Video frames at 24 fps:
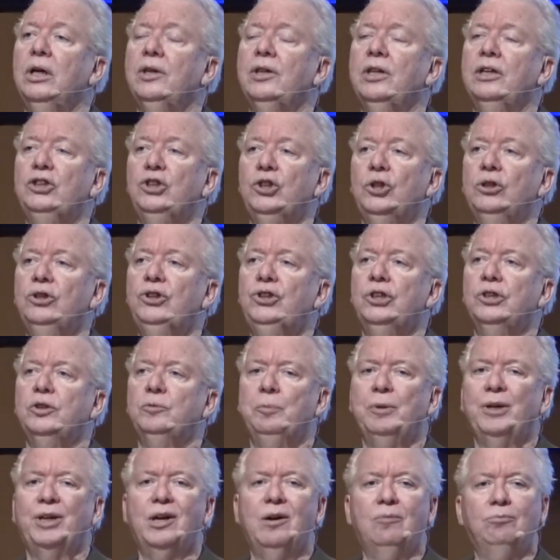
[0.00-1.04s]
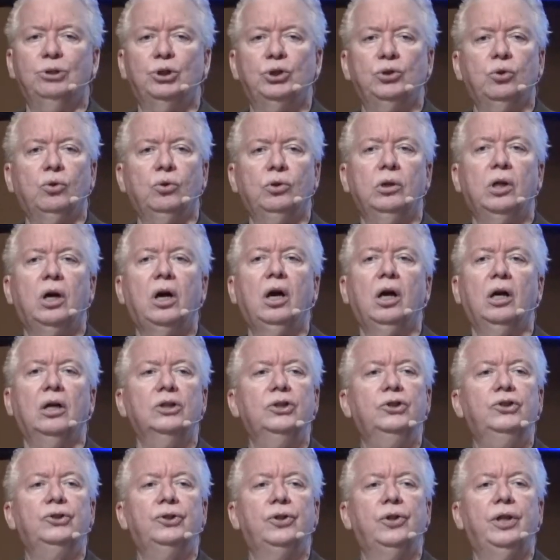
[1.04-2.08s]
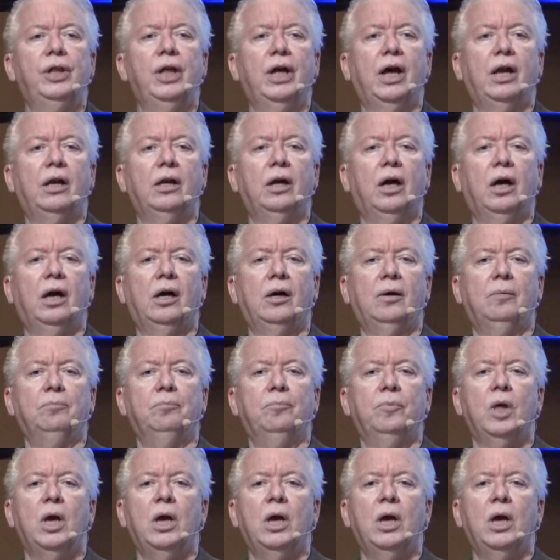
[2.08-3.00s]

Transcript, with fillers: the church has become so large that um,